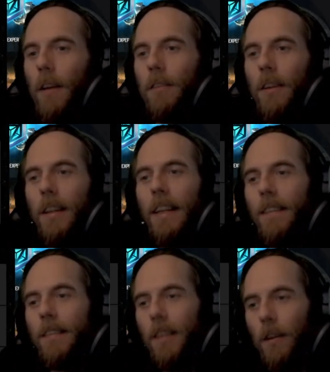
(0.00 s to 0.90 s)
going to get the
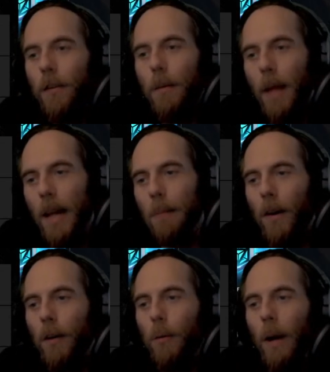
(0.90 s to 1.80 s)
skills for a mining
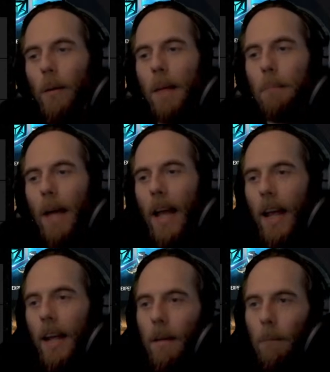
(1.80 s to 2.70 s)
barge, why would I
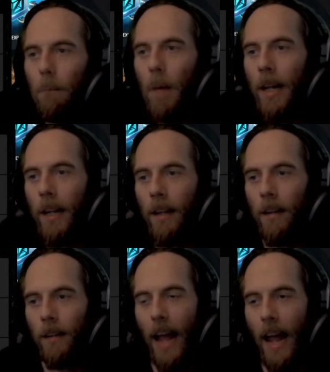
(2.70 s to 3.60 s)
pay money,
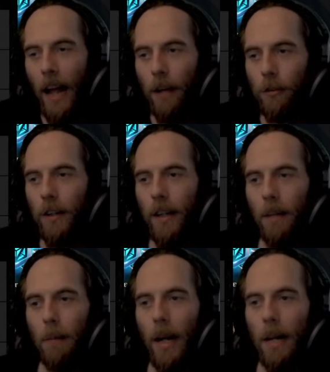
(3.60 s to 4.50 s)
cash, to get
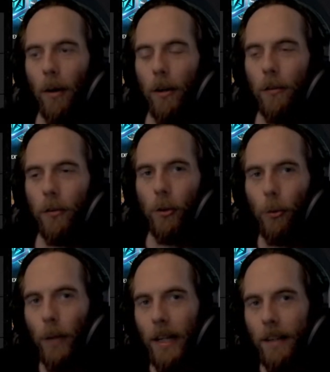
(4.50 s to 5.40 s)
mining barge for 2
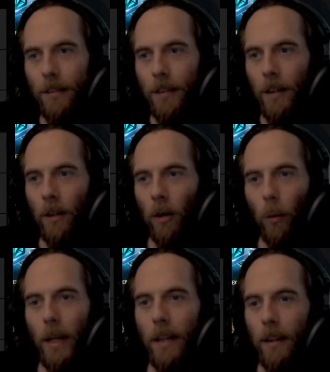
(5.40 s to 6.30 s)
weeks or a
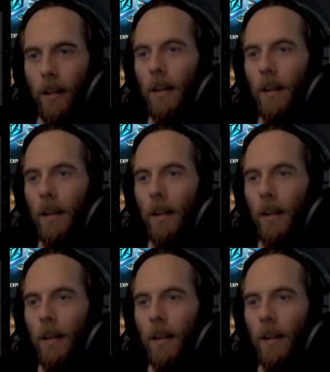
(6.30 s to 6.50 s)
week